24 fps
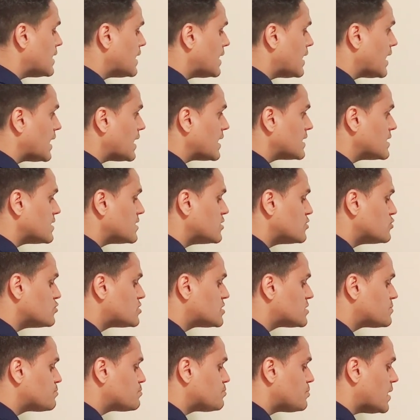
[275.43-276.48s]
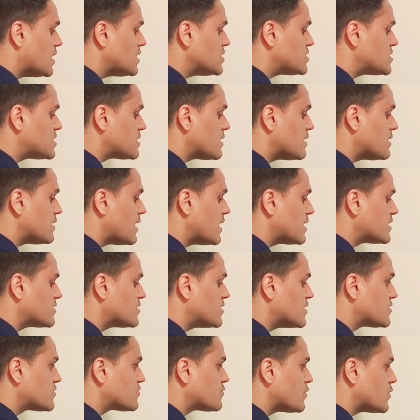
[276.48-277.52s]
And you punch it in like
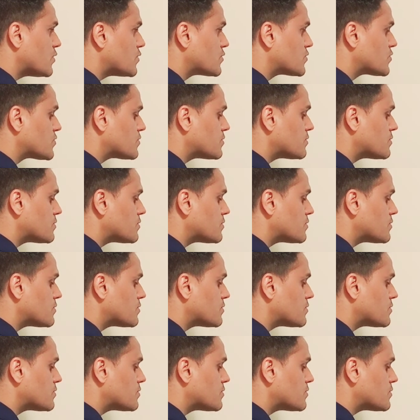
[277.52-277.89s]
this, folks.